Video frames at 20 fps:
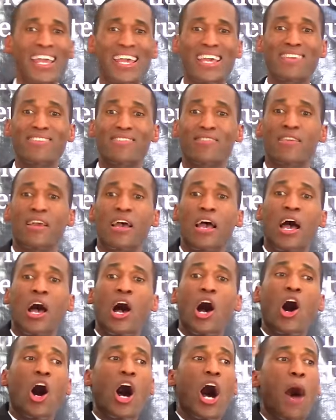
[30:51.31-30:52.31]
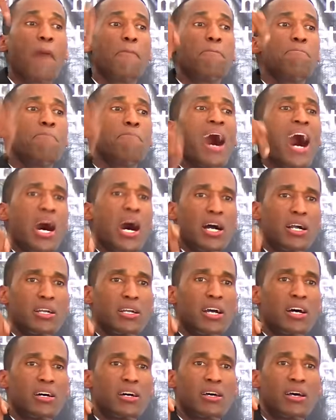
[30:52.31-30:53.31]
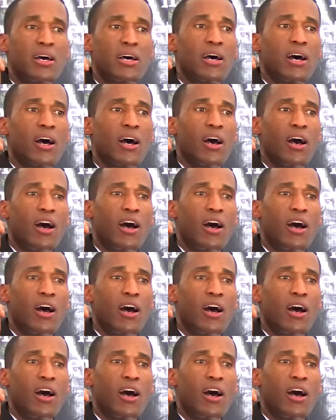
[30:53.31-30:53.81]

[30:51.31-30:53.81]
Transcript: is among